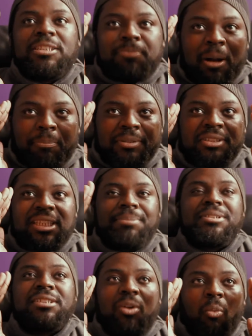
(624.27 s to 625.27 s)
It's about
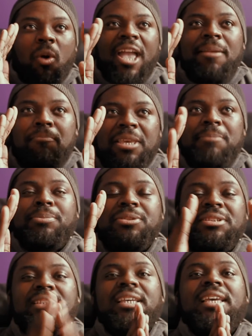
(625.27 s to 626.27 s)
perception, the way people
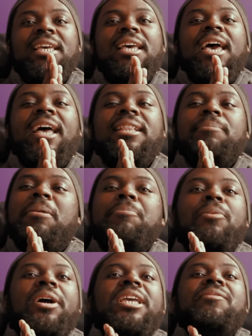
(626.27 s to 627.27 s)
see it. And
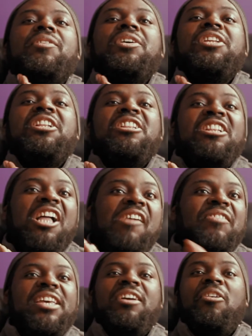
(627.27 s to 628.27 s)
people are either going to
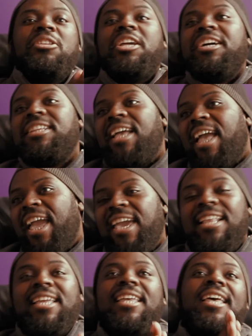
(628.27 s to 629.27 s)
love it or they're going to
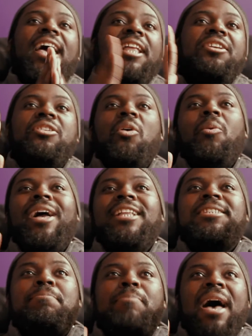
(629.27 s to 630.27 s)
hate it. And you know what?
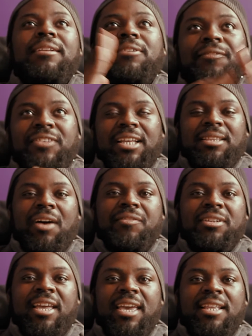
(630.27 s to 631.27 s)
It's better if they love
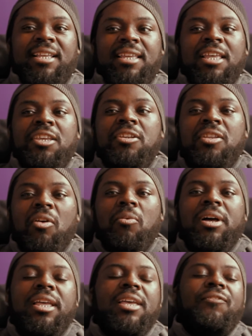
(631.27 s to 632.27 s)
it or hate it. You know
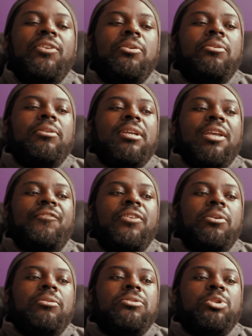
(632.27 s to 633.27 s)
what? If you if
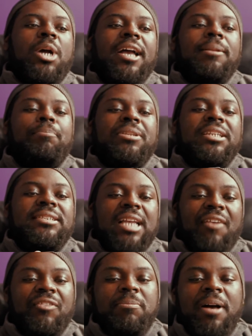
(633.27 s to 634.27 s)
you try to please
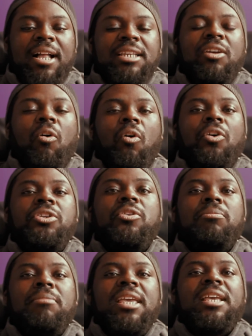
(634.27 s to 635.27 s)
everybody, all
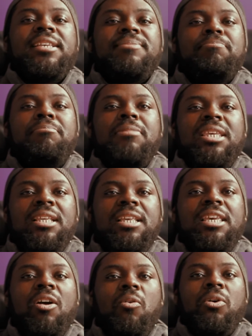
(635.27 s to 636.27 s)
you'll make is
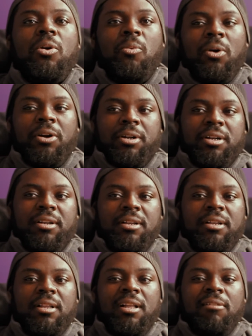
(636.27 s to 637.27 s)
mediocre work,
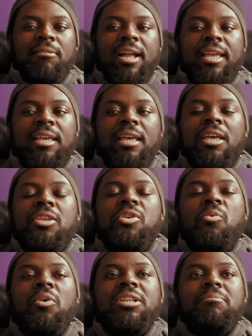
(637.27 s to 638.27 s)
right?
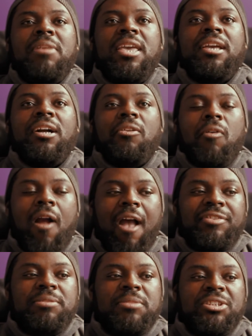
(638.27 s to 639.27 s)
you want to make a
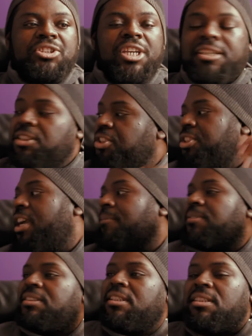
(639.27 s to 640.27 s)
craftsman chair. This chair I'm
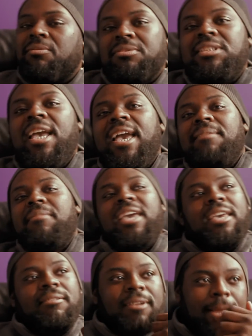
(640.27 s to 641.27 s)
sitting in was
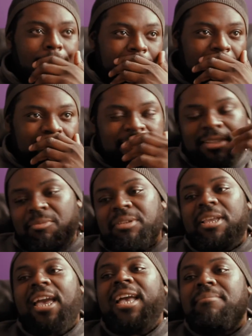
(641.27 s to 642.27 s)
handmade, right?
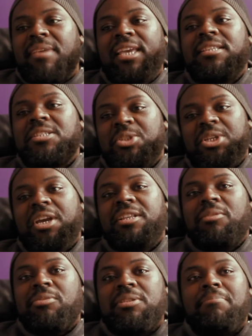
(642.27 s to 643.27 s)
Someone handmade this chair
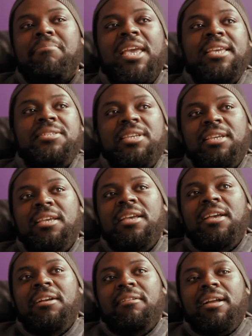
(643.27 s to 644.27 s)
and it was amazing,
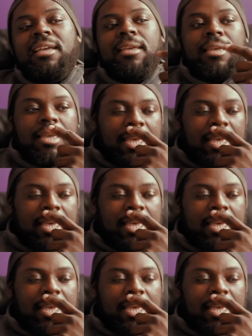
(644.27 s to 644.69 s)
right?